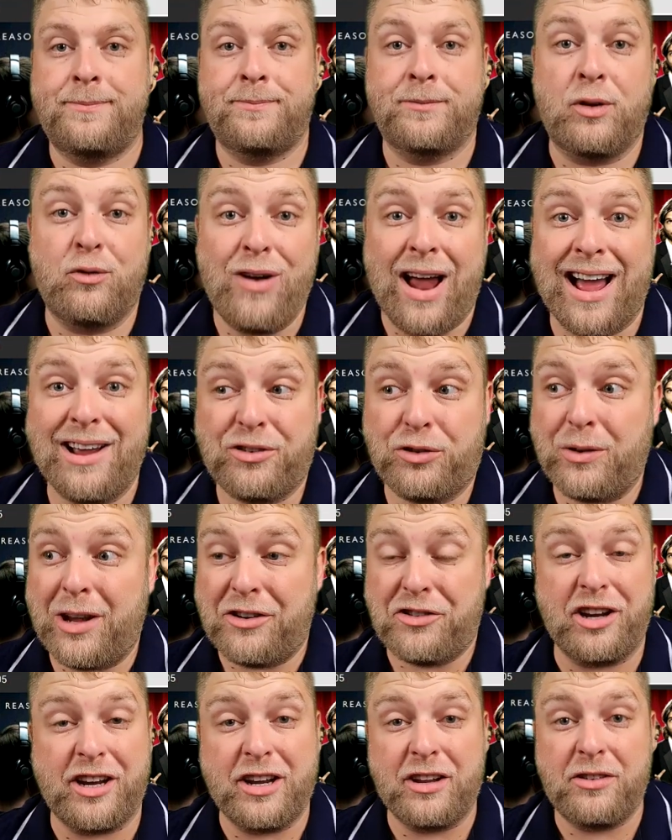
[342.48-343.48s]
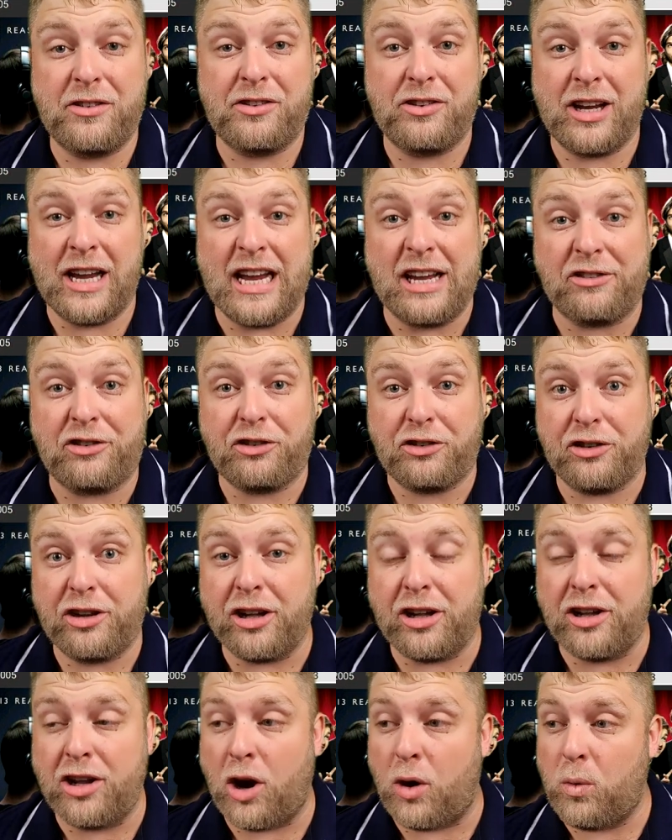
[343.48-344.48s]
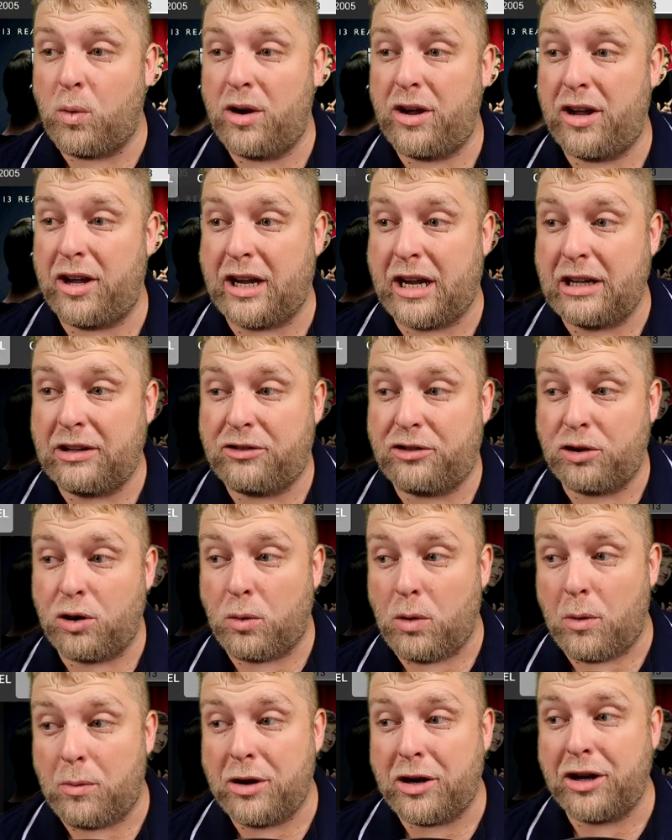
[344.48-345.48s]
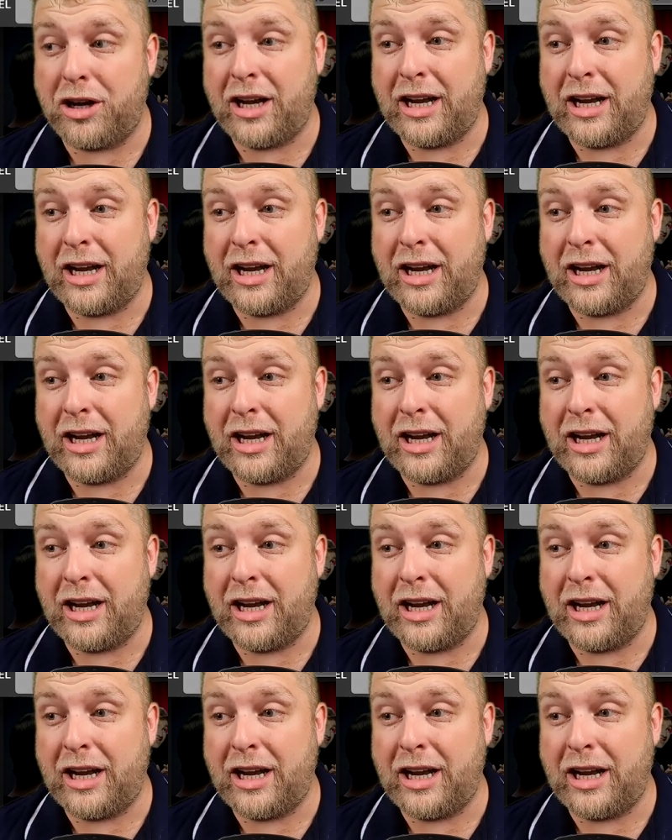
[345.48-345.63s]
Right, so as you can see, it's still not working. So what we're going to